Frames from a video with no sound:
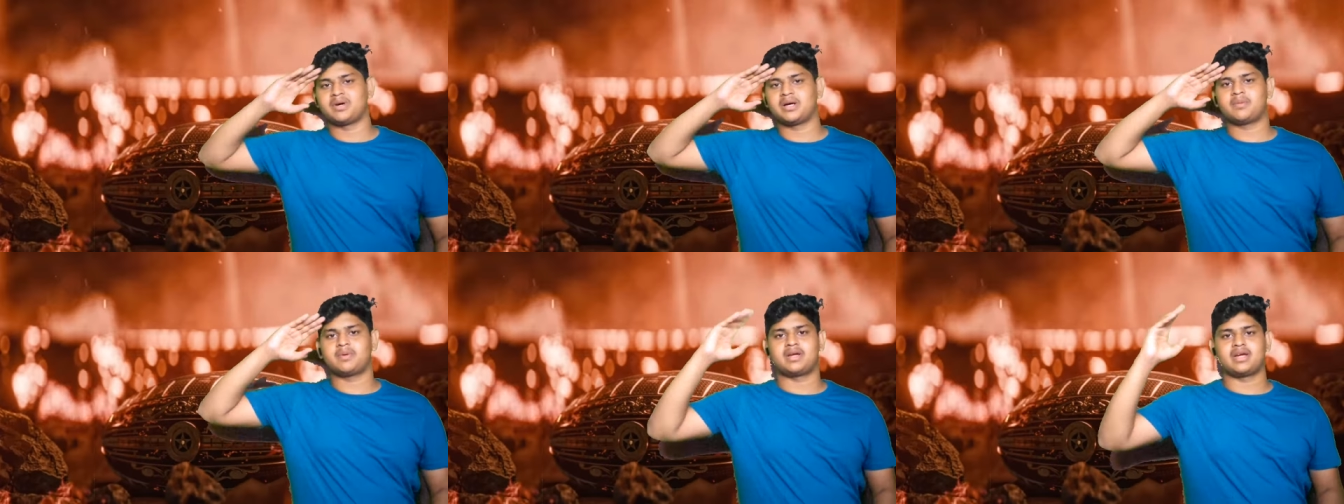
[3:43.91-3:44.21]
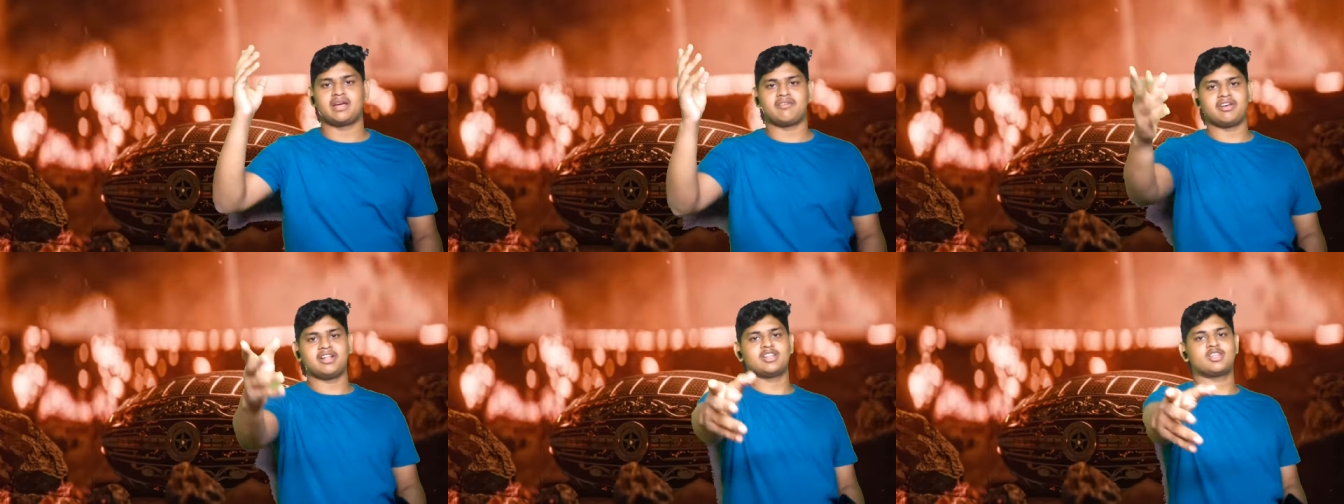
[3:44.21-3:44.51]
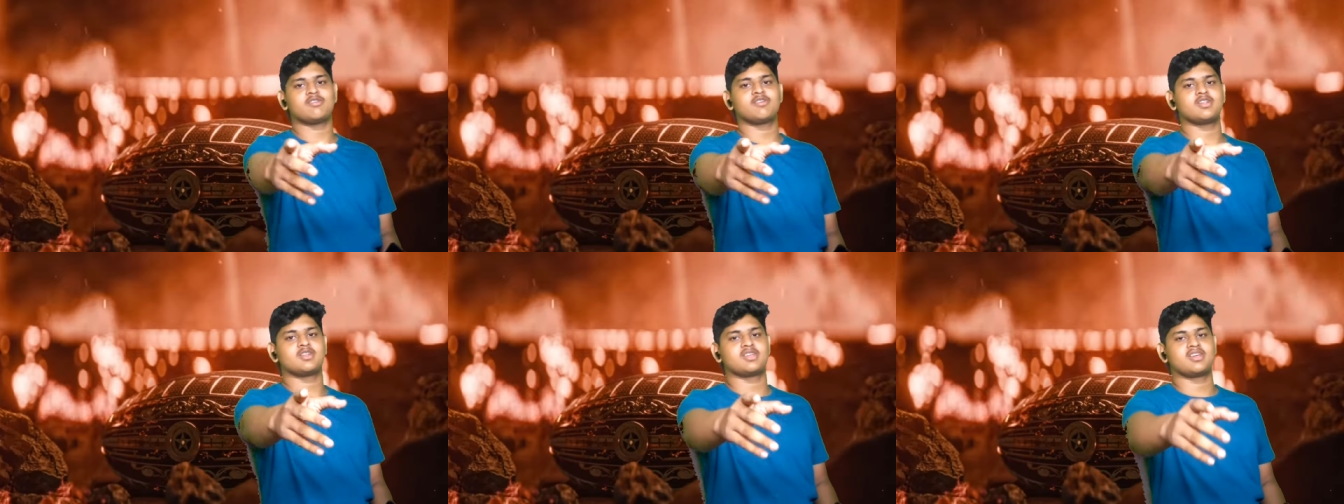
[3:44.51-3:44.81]
Bye bye.
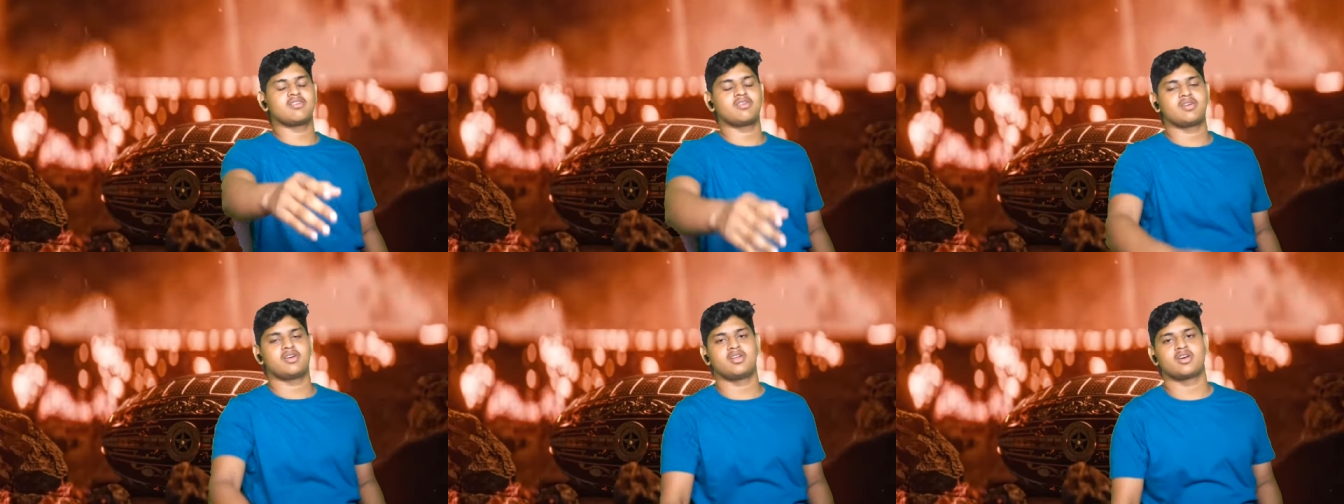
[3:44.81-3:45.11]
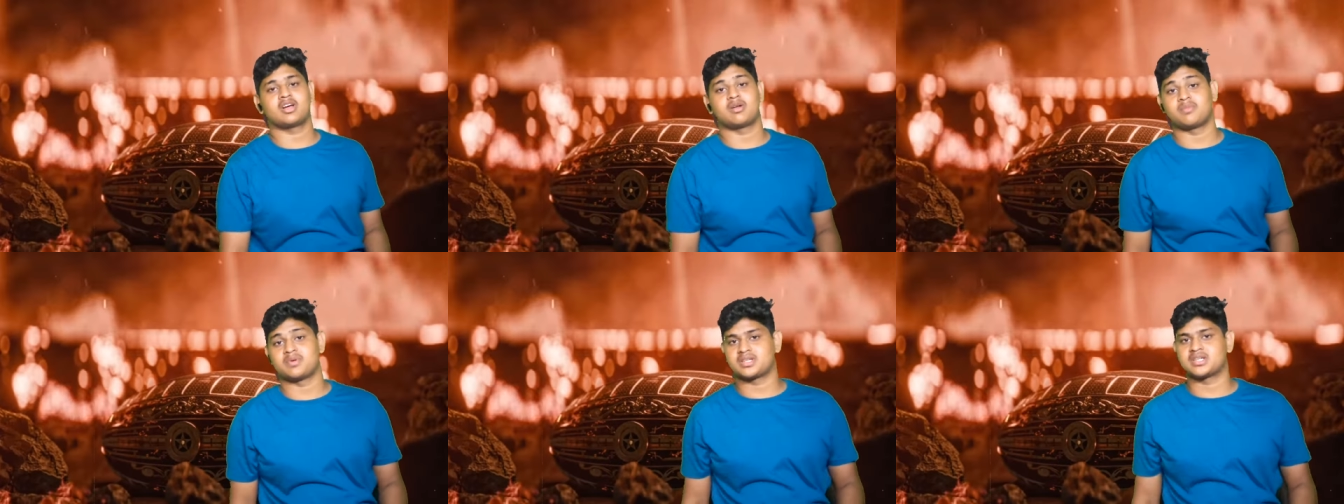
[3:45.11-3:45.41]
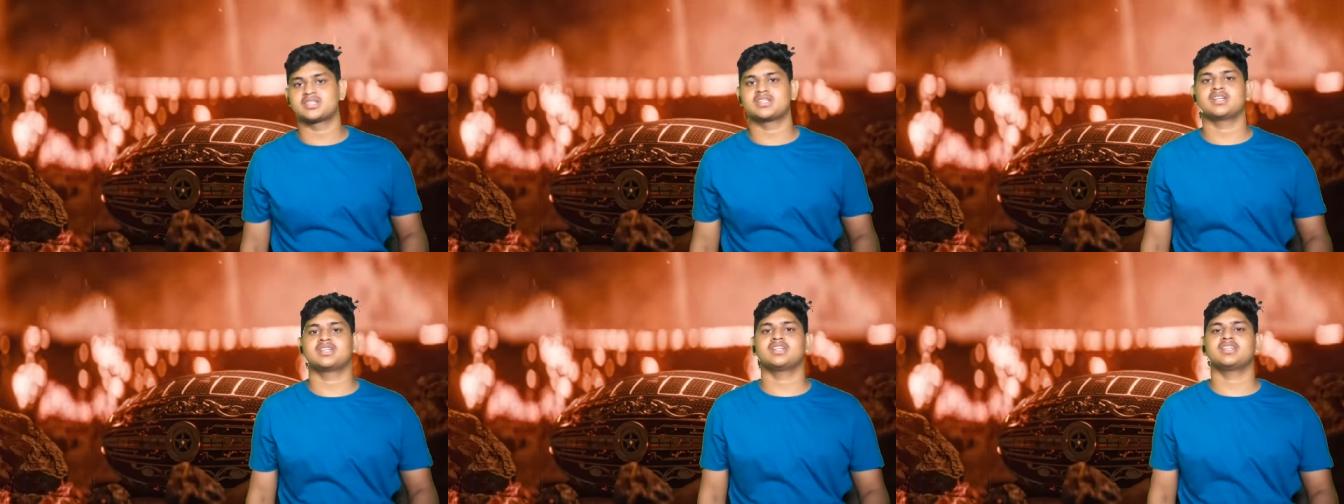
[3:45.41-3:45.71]
Well, the video will be
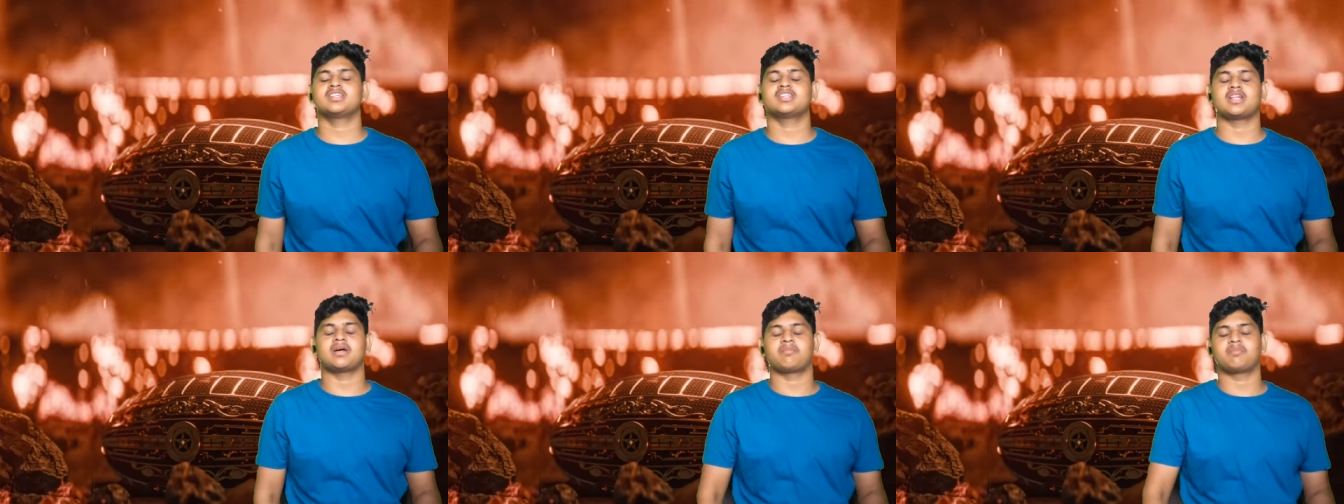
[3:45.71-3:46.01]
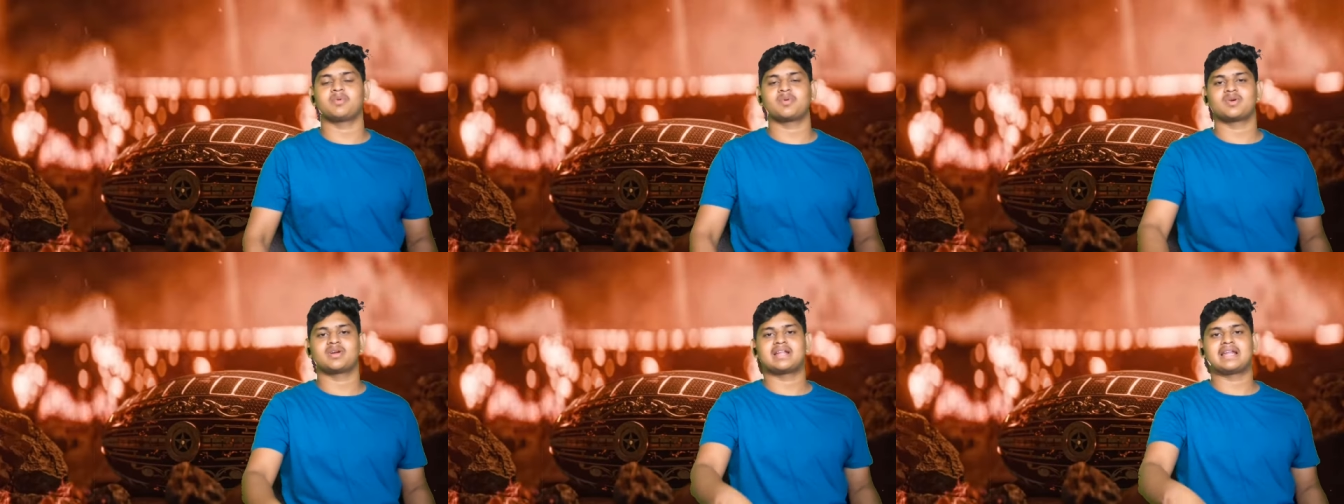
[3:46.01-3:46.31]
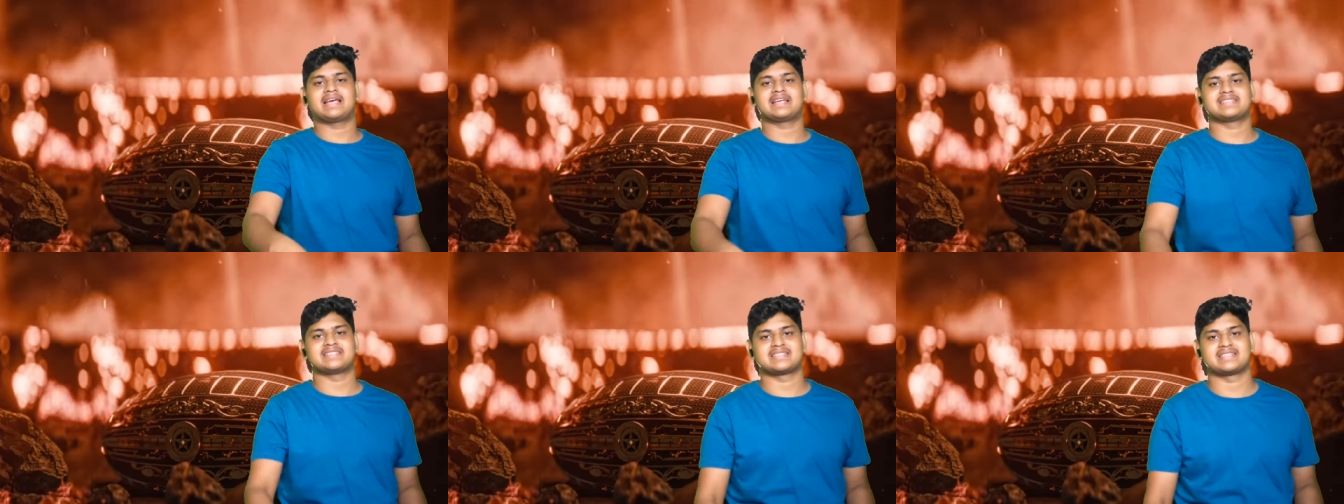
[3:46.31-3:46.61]
minutes later. Tappo
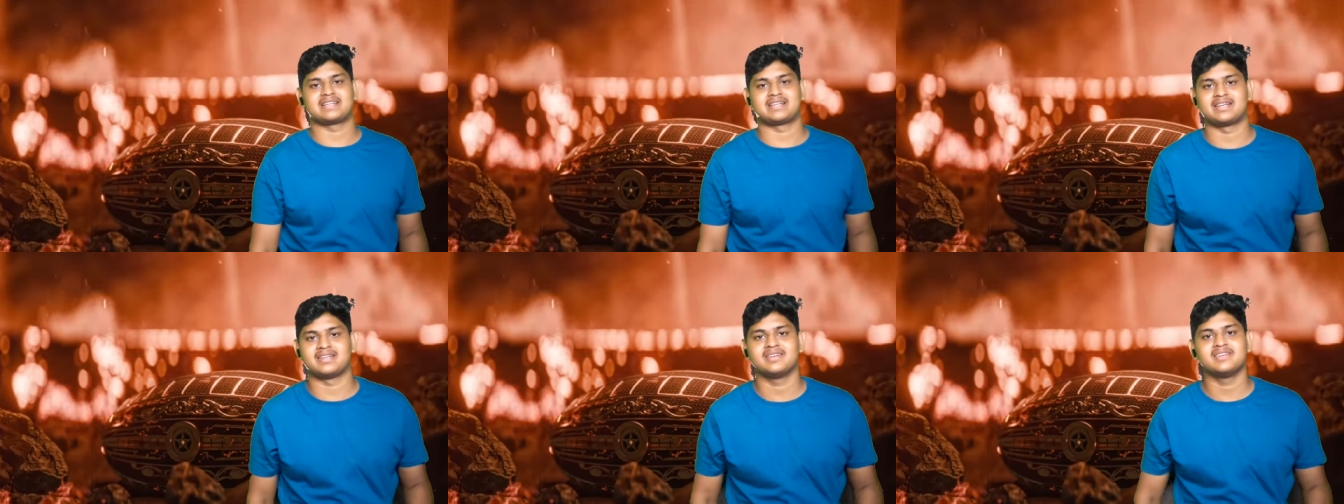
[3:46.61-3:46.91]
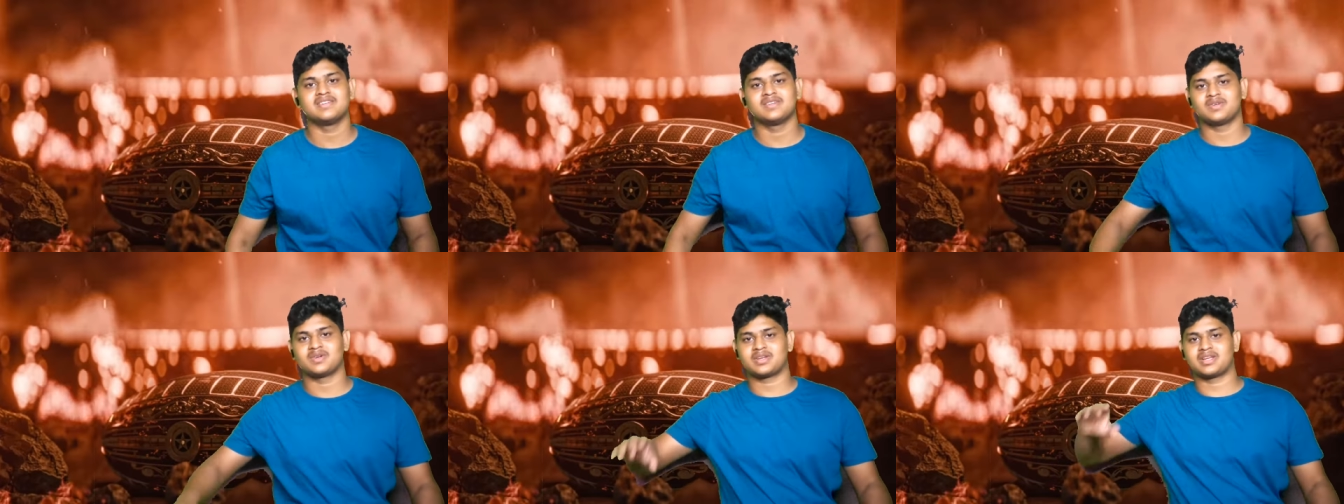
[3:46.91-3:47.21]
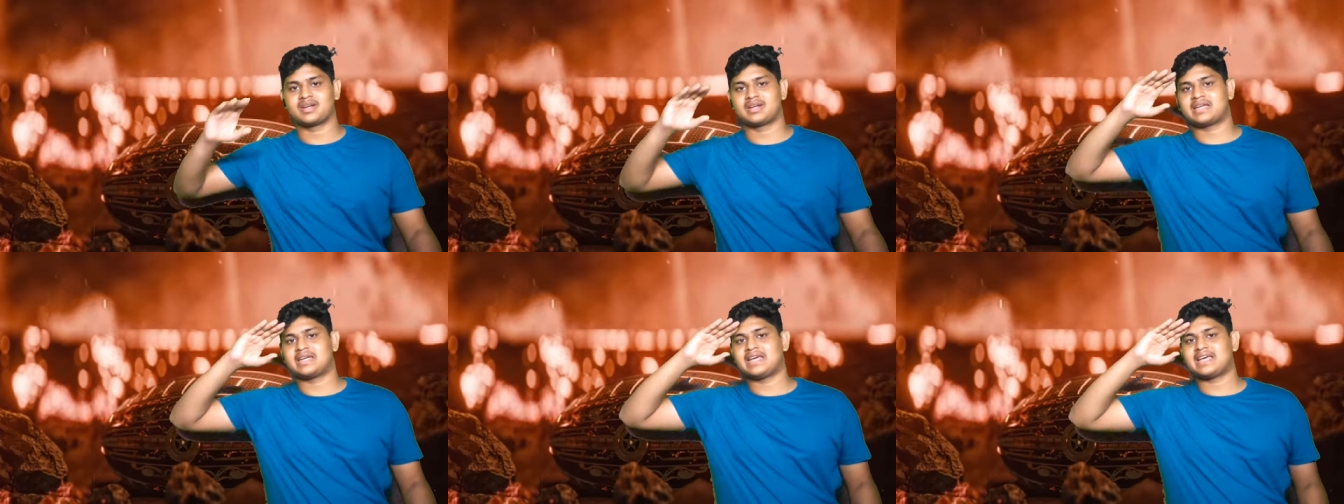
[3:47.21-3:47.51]
gonna like this.
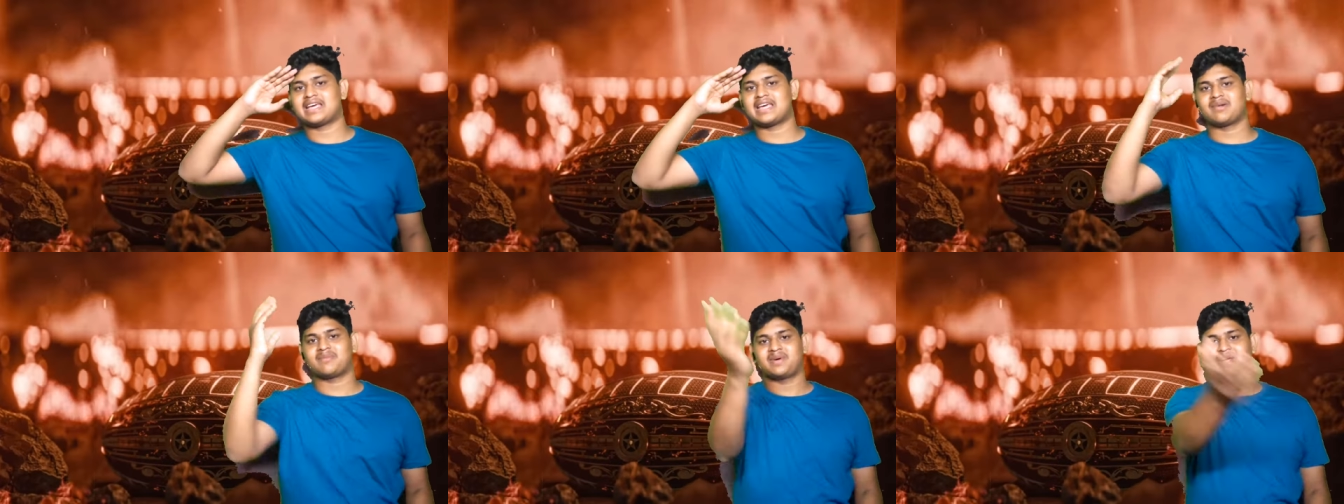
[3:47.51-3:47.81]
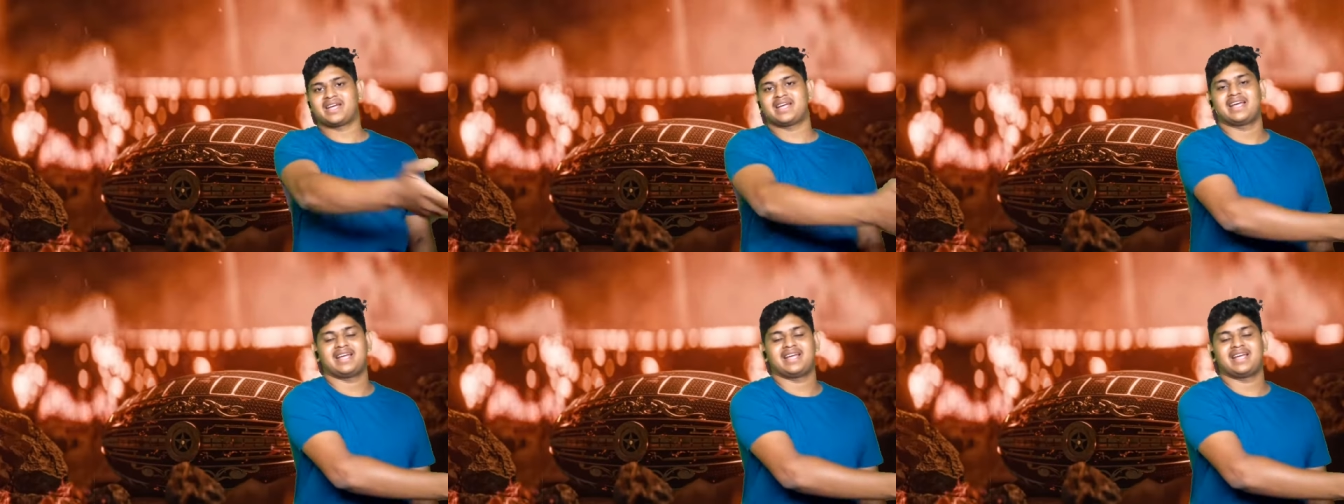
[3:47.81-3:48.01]
Okay, take care.